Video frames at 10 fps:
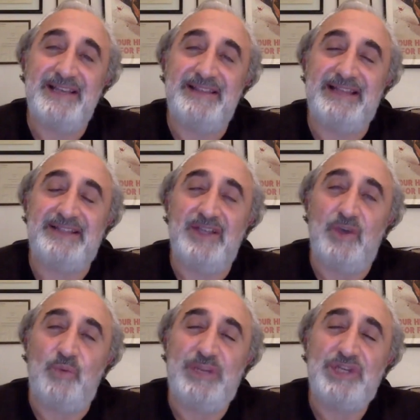that
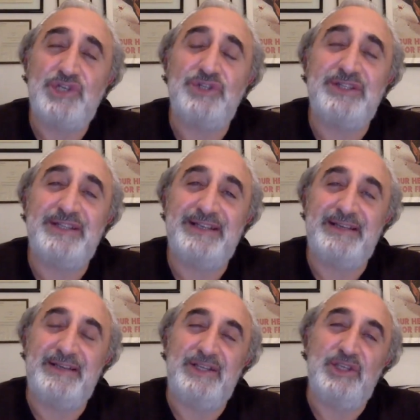we should
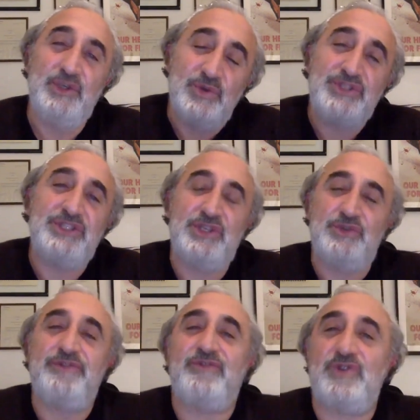use the
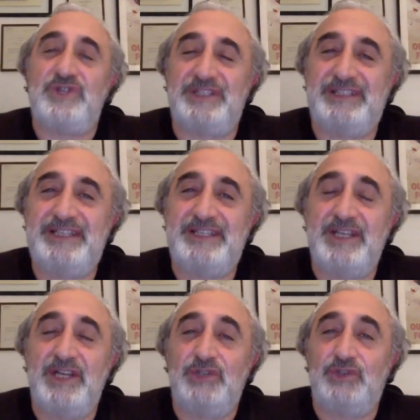universities
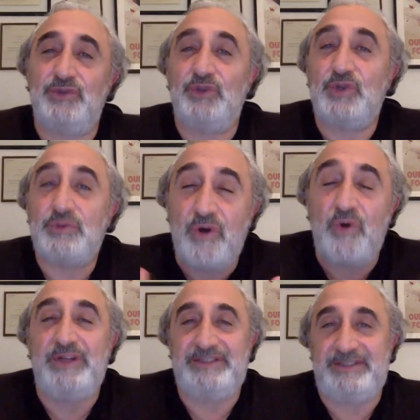to
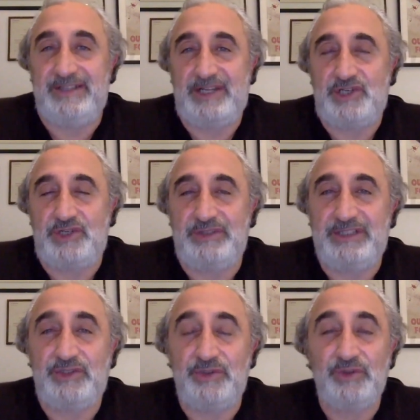grow
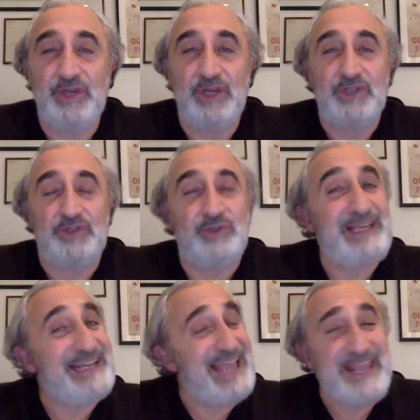intellectually, to to,
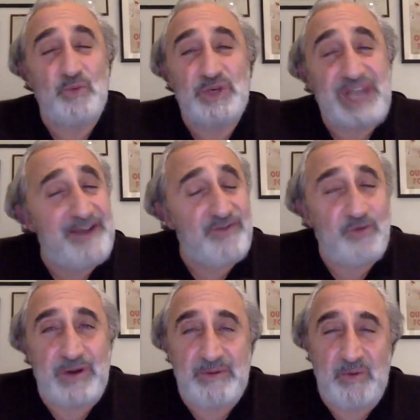in, in whichever
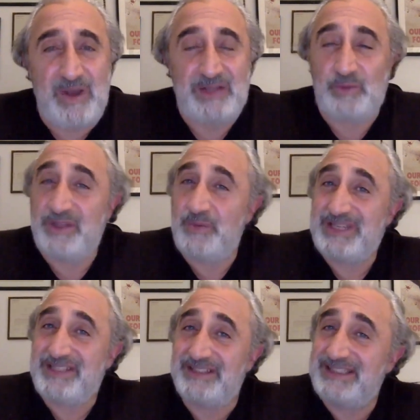way we want, whether we
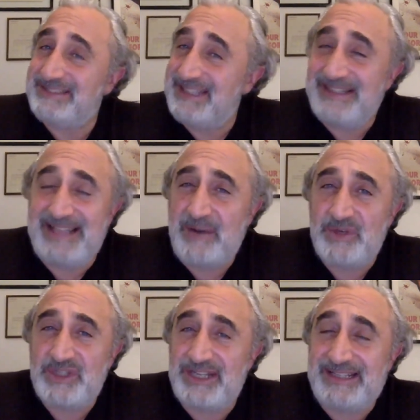study a dead
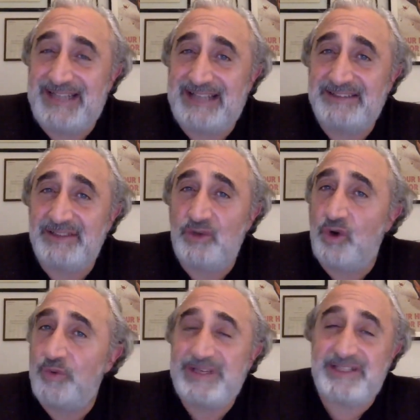language like Latin
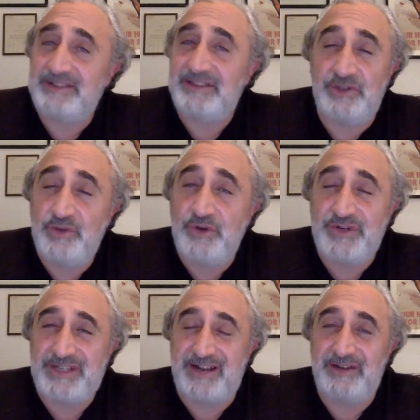or we study the
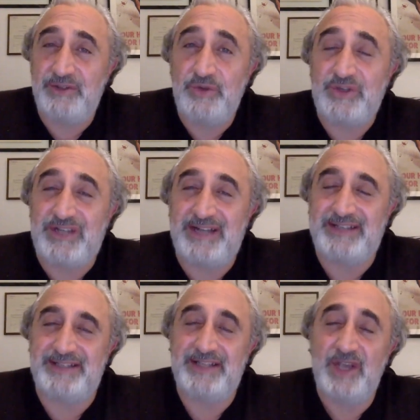neurosci
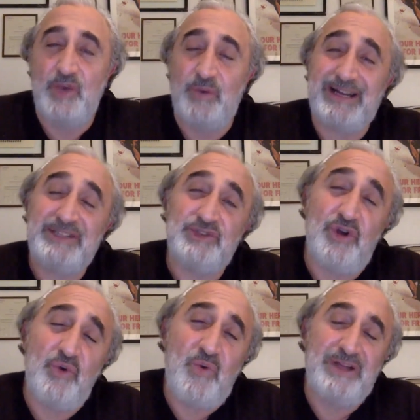neurosciences. What I
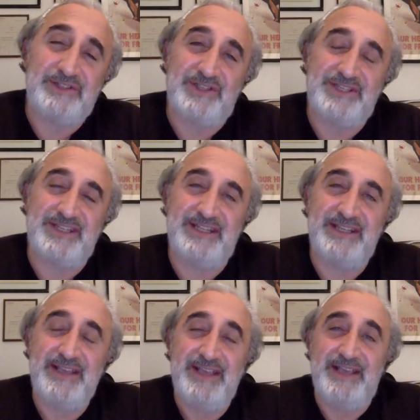don't want to
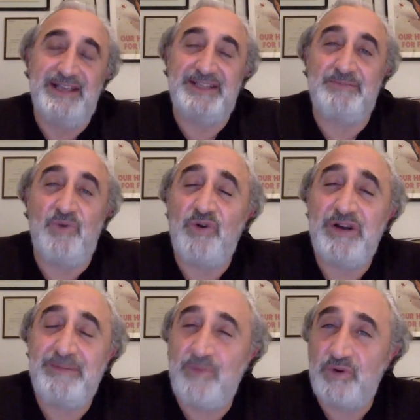see is
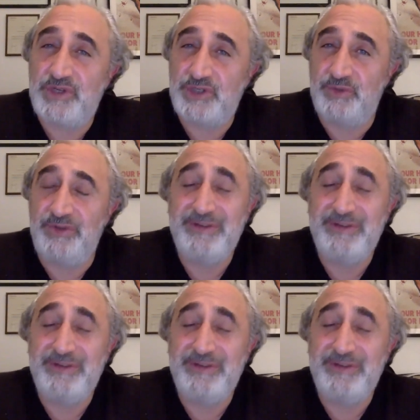more and more stu